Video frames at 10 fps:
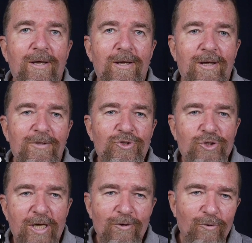uh,
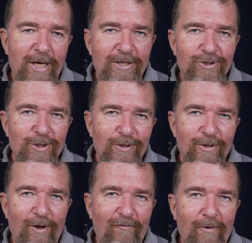generation
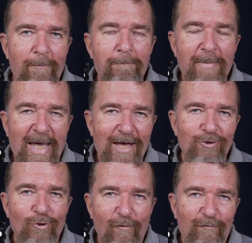of
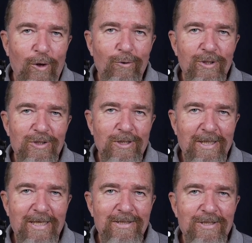manual focus
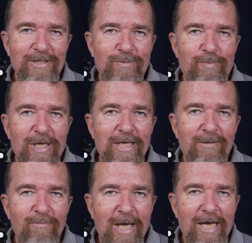lenses
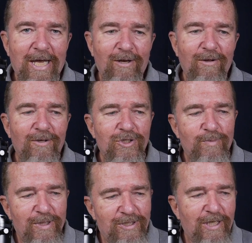being made
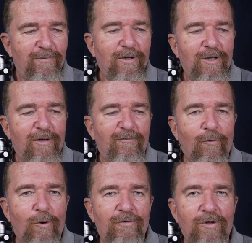specifically
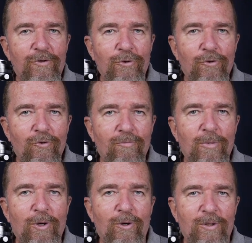for the new
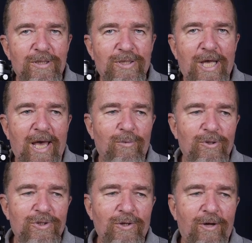mirrorless
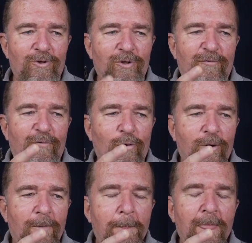cameras, not only for